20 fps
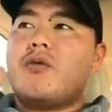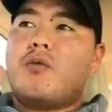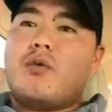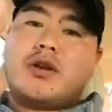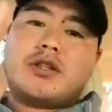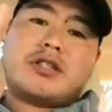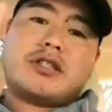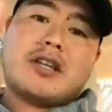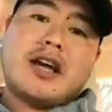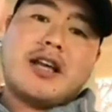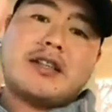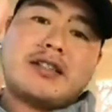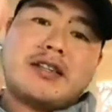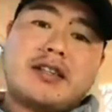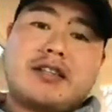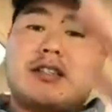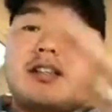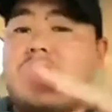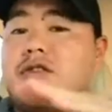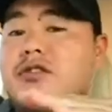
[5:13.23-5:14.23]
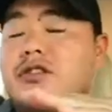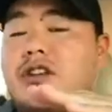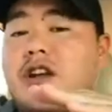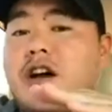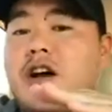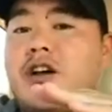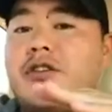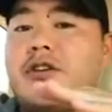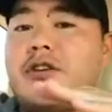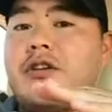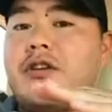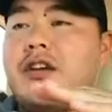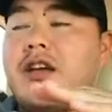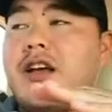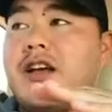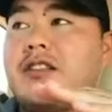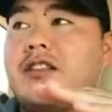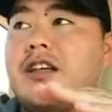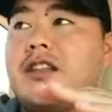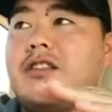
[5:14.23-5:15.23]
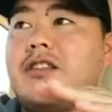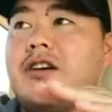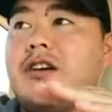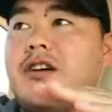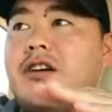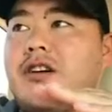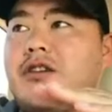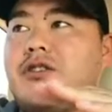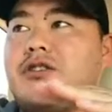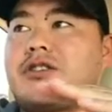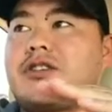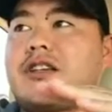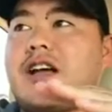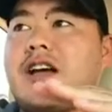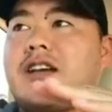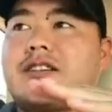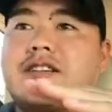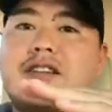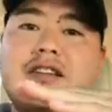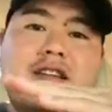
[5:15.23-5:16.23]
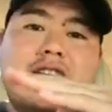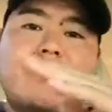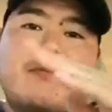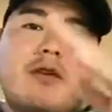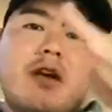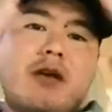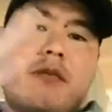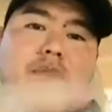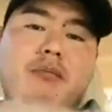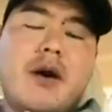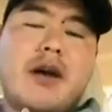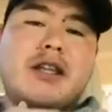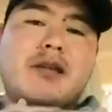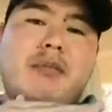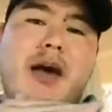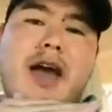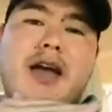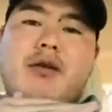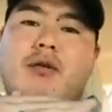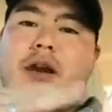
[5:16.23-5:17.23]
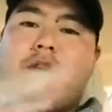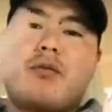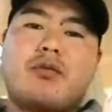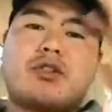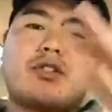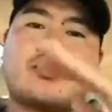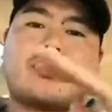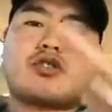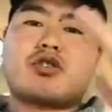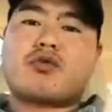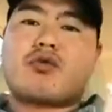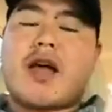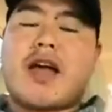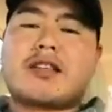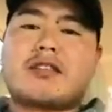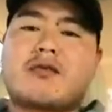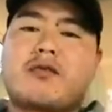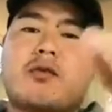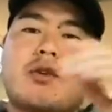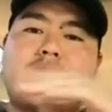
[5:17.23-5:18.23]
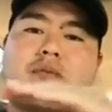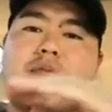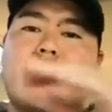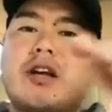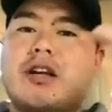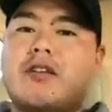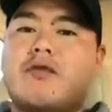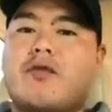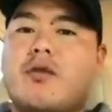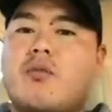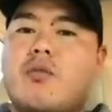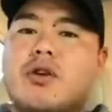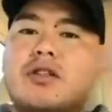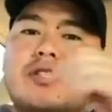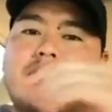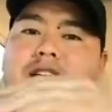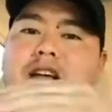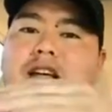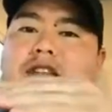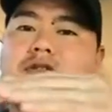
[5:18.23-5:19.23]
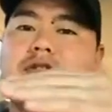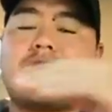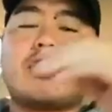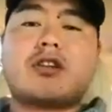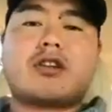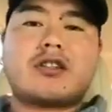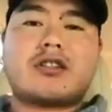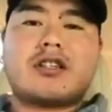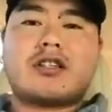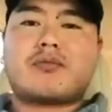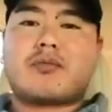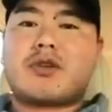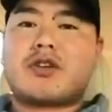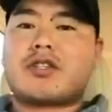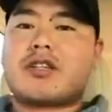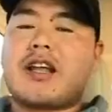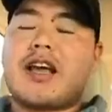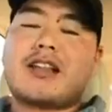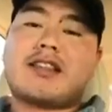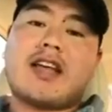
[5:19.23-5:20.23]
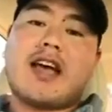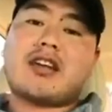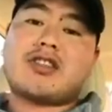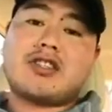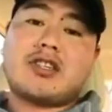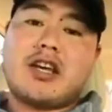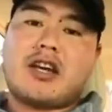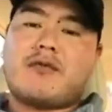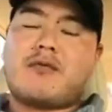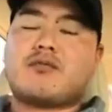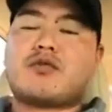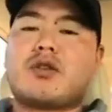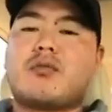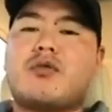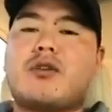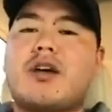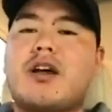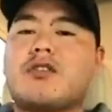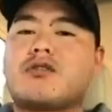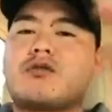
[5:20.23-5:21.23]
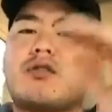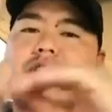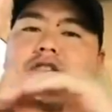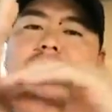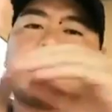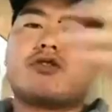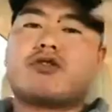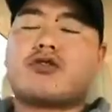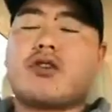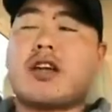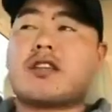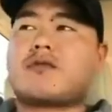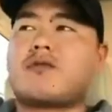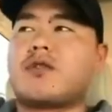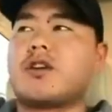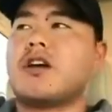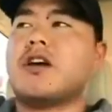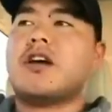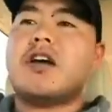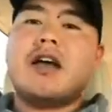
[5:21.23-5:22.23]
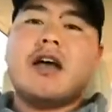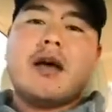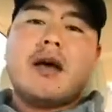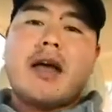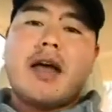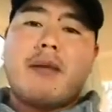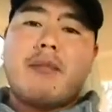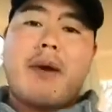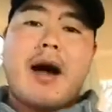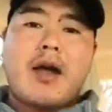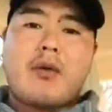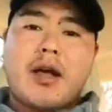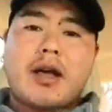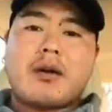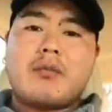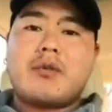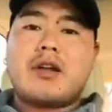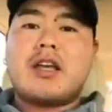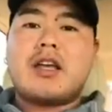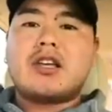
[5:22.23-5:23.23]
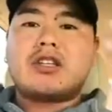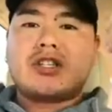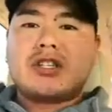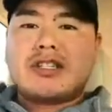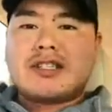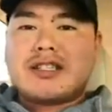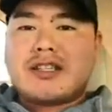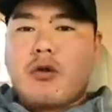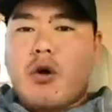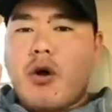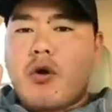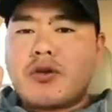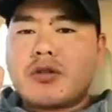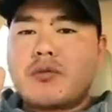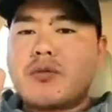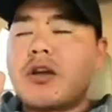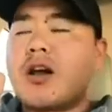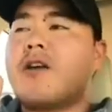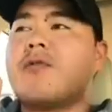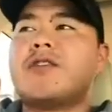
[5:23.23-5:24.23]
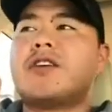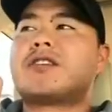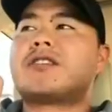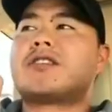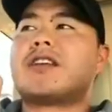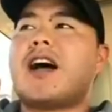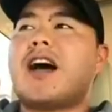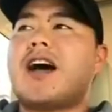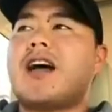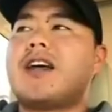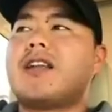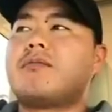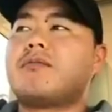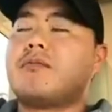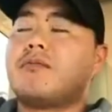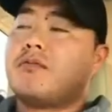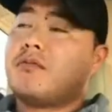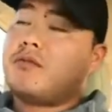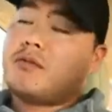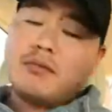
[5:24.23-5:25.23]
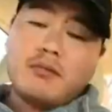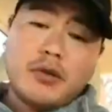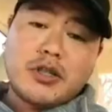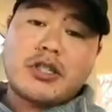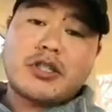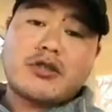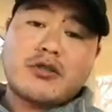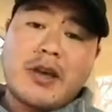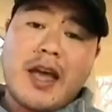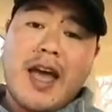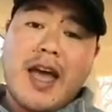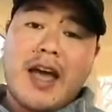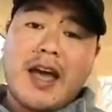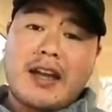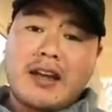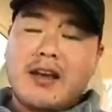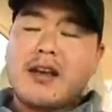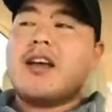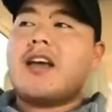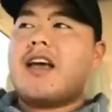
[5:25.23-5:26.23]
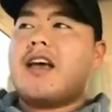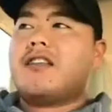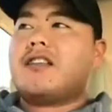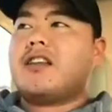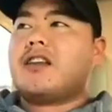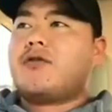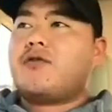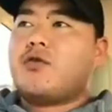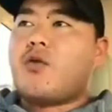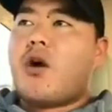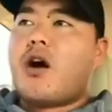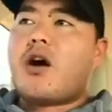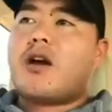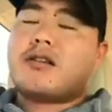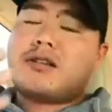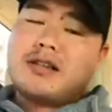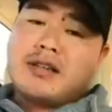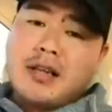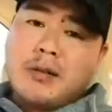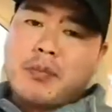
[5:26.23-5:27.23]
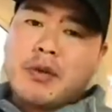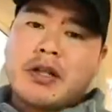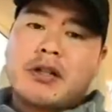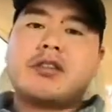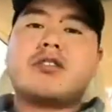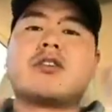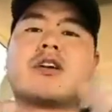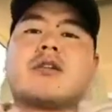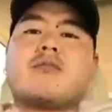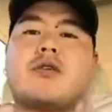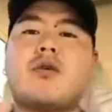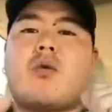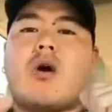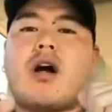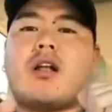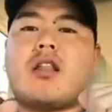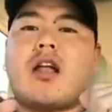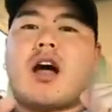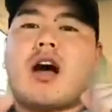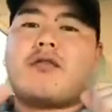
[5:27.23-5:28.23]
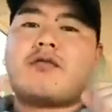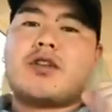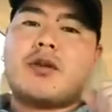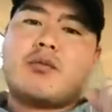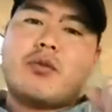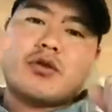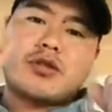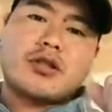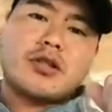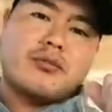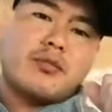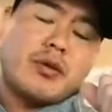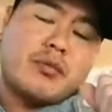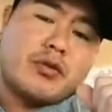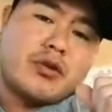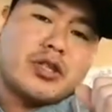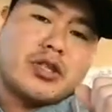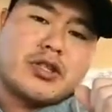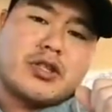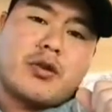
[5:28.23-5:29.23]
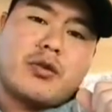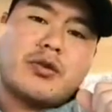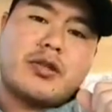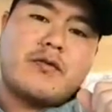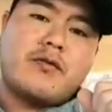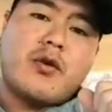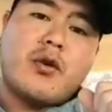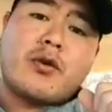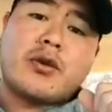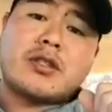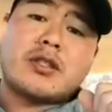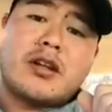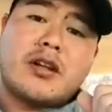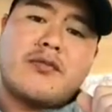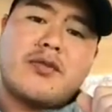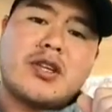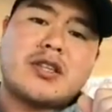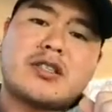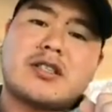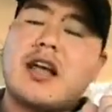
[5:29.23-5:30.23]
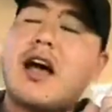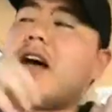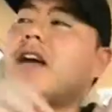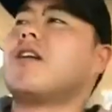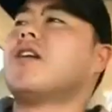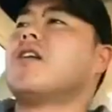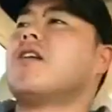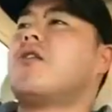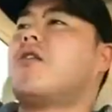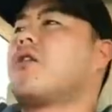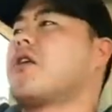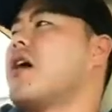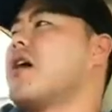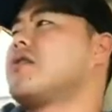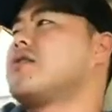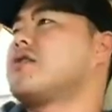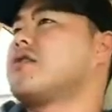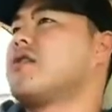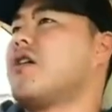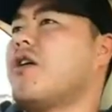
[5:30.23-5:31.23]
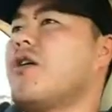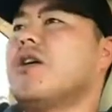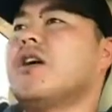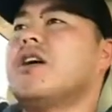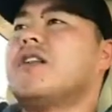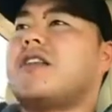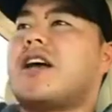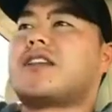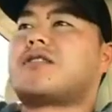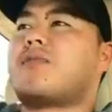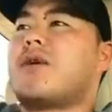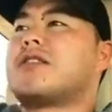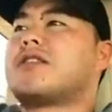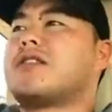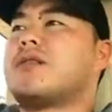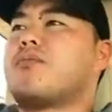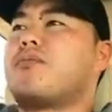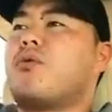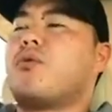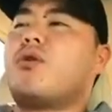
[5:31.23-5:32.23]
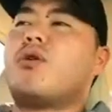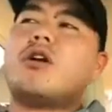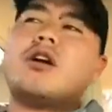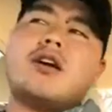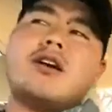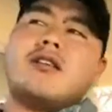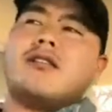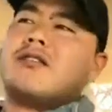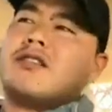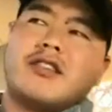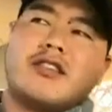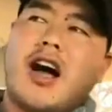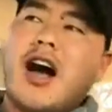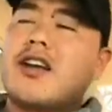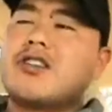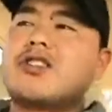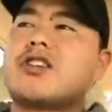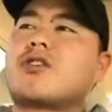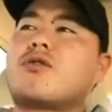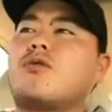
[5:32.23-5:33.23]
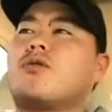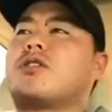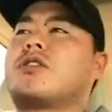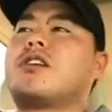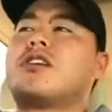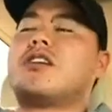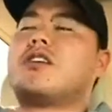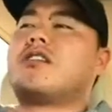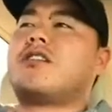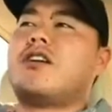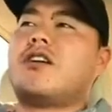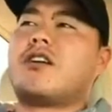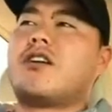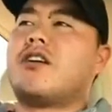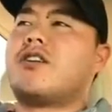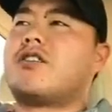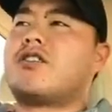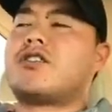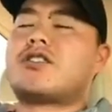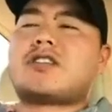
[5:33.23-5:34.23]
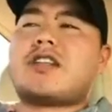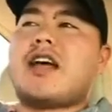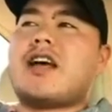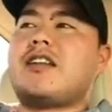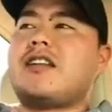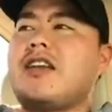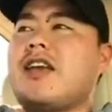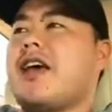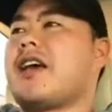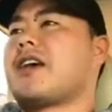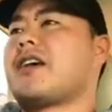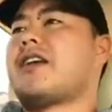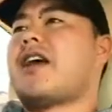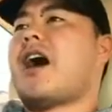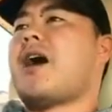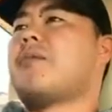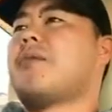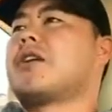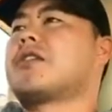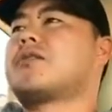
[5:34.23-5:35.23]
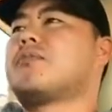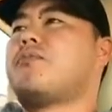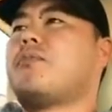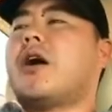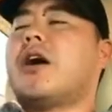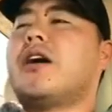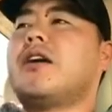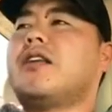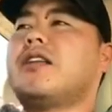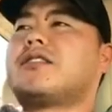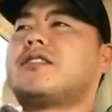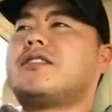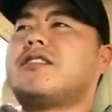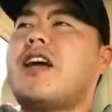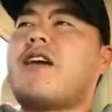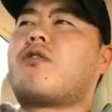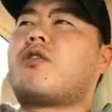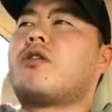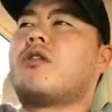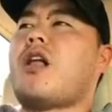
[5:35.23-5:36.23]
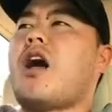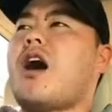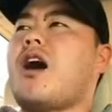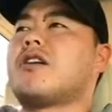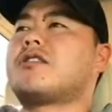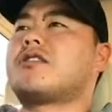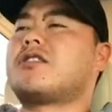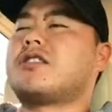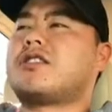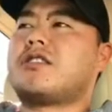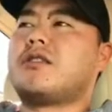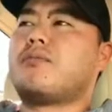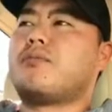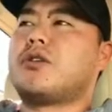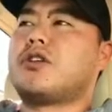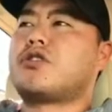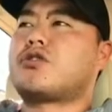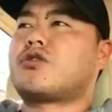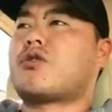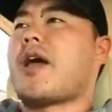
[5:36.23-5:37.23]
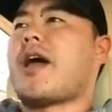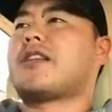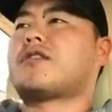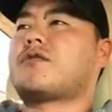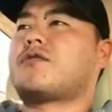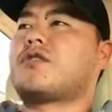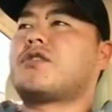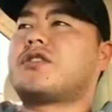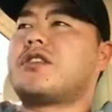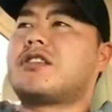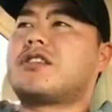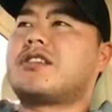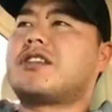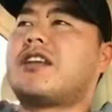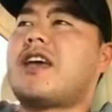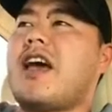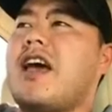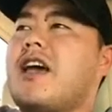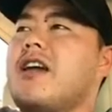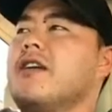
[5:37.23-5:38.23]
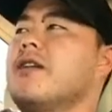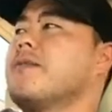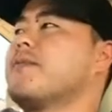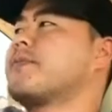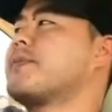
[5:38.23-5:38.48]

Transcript: one side's gonna sell to the other, and then the other side is gonna give money back, right? Which is transferring money from one side to another because this person had to actually get it from someone else, right? So you're transferring it. And my recommendation is to always be on this side much as you can. And then if you are, typically you're going to be well off than most of the people just only focused on this side. Okay, so that's my simple logical thing on understanding economics, but it's never lost, simply transfers. And today,